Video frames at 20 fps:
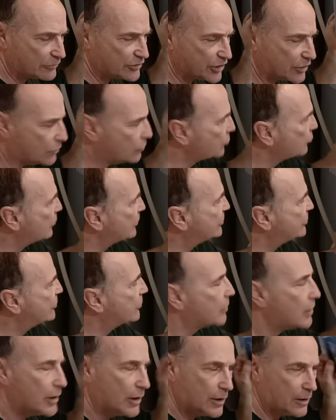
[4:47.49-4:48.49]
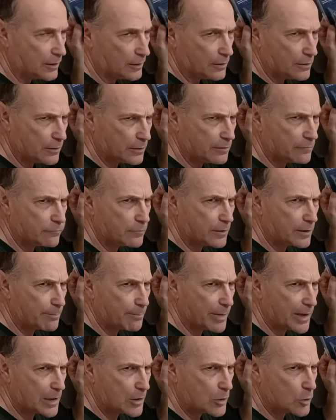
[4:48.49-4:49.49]
It was an old one, so this
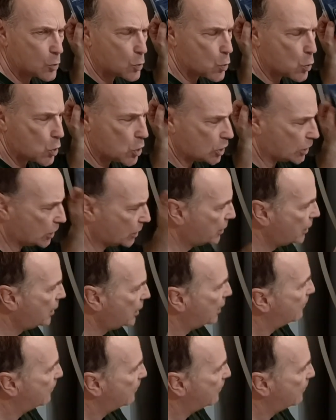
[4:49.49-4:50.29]
one better work.